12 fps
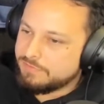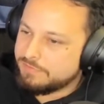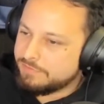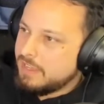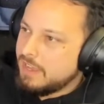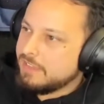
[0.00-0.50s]

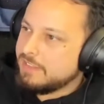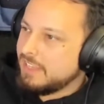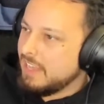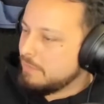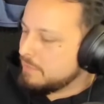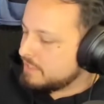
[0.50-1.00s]
Yeah, the
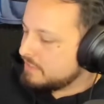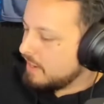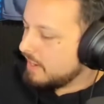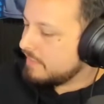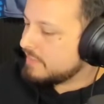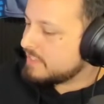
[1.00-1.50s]
game does
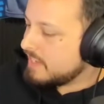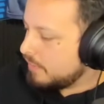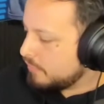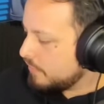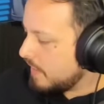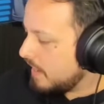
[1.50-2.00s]
not have a
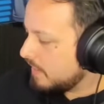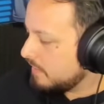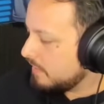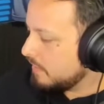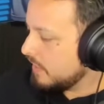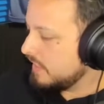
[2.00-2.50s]

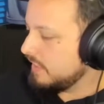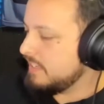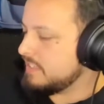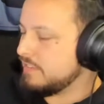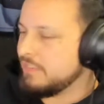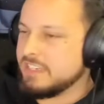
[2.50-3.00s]
soundtrack, or at
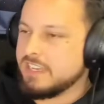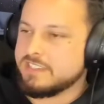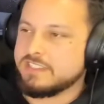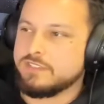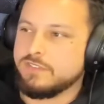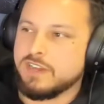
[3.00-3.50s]
least if it
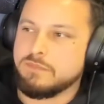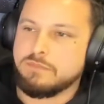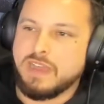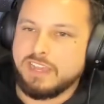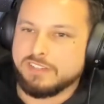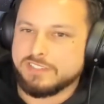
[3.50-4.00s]
does, it's very
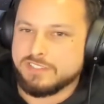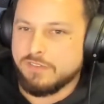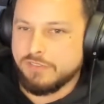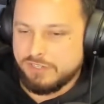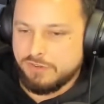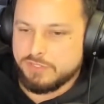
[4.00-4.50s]
mild. It's
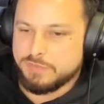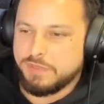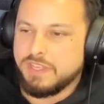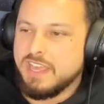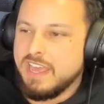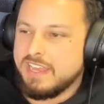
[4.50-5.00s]
not very noticeable.